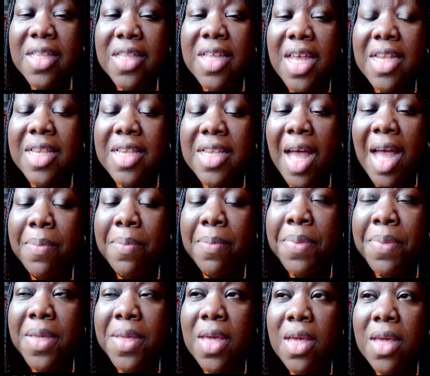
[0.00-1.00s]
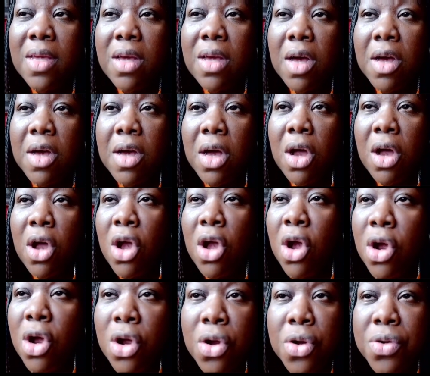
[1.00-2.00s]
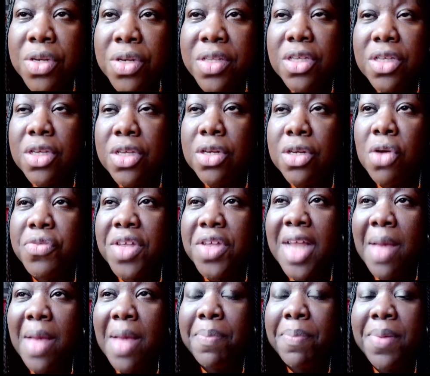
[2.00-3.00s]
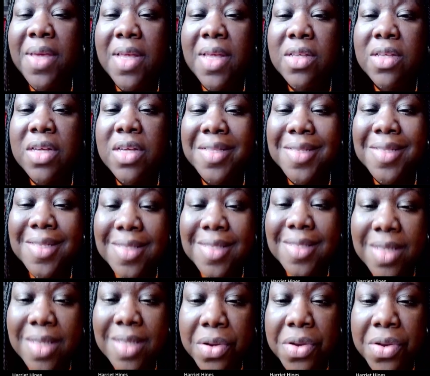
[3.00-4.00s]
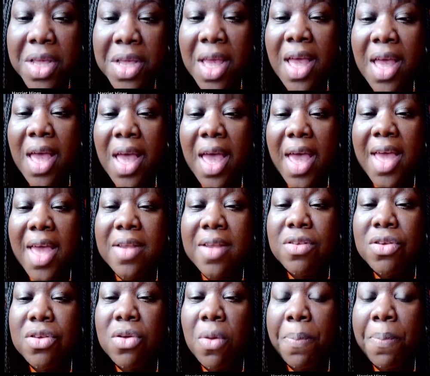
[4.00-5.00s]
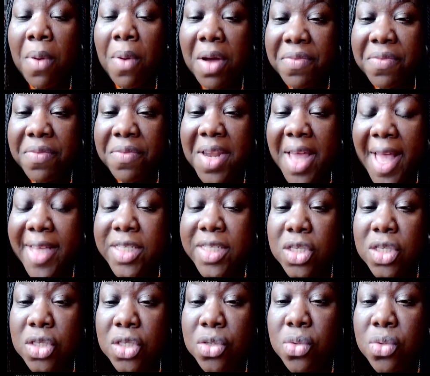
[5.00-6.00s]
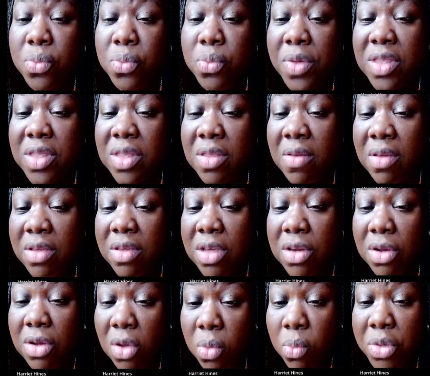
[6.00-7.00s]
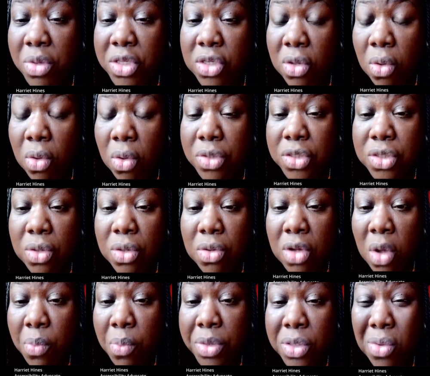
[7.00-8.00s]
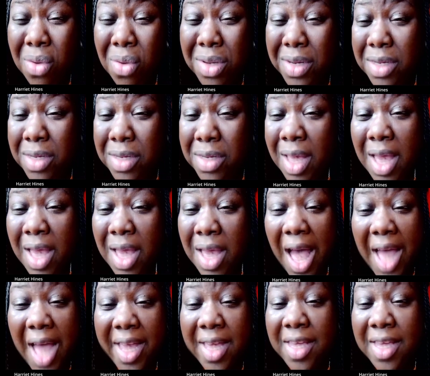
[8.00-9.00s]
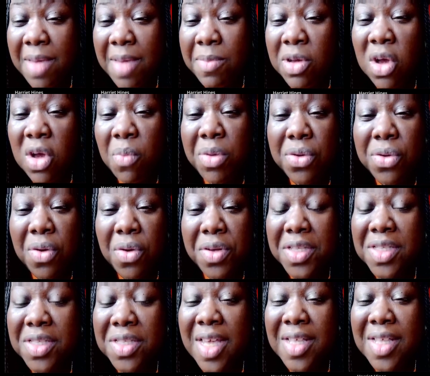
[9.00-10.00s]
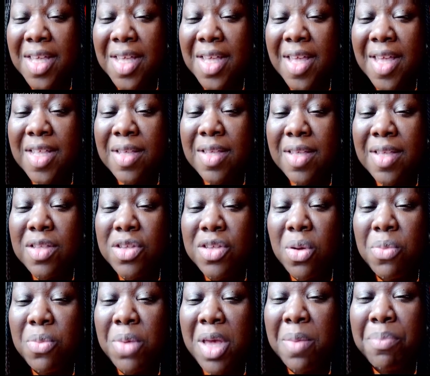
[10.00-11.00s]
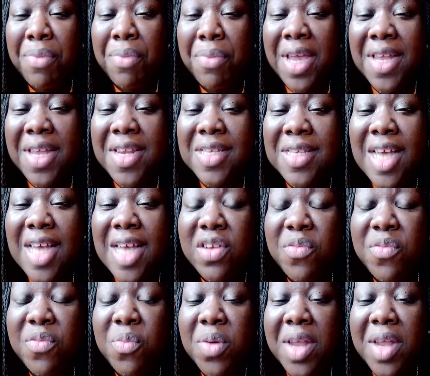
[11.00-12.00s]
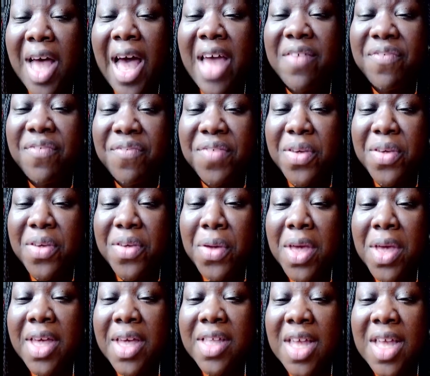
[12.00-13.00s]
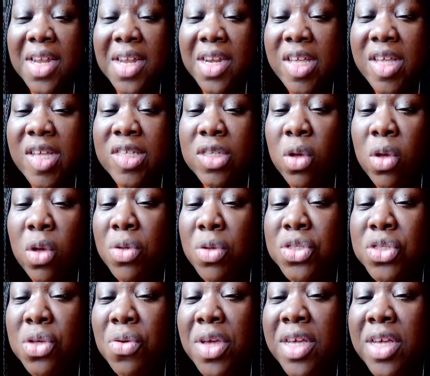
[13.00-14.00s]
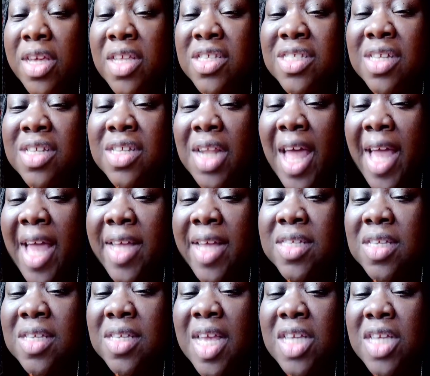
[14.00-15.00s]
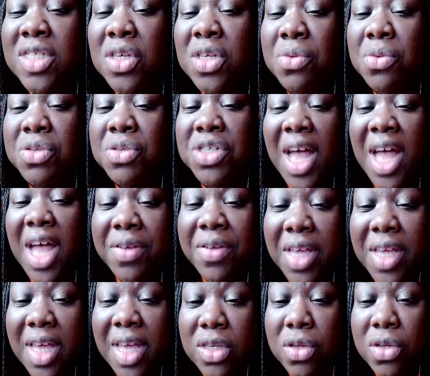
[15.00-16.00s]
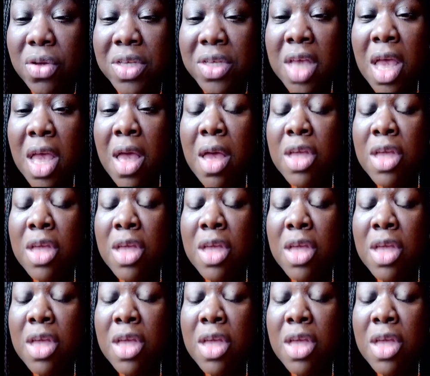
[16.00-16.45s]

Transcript: They're not being heard, they're not being considered. And, part of that has to do with, what's also going on. And I can keep going on and breaking it down of what I feel that it is. Also, it's the lackadaisical child care laws.